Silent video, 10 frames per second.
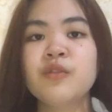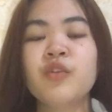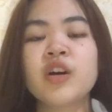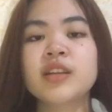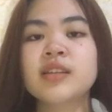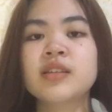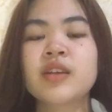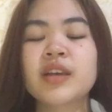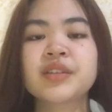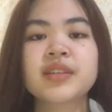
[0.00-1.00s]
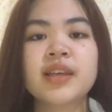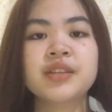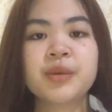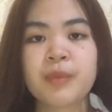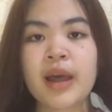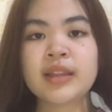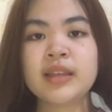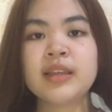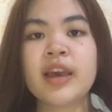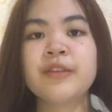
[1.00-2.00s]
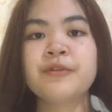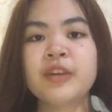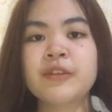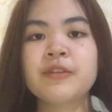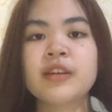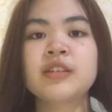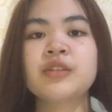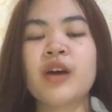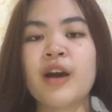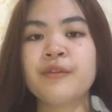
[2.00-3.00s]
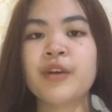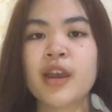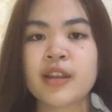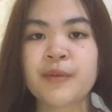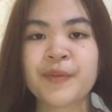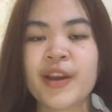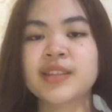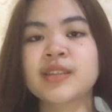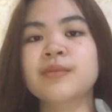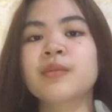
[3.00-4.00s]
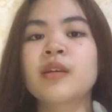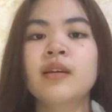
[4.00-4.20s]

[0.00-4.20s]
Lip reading: fourth is to exercise your body, and fifth is to have enough rest.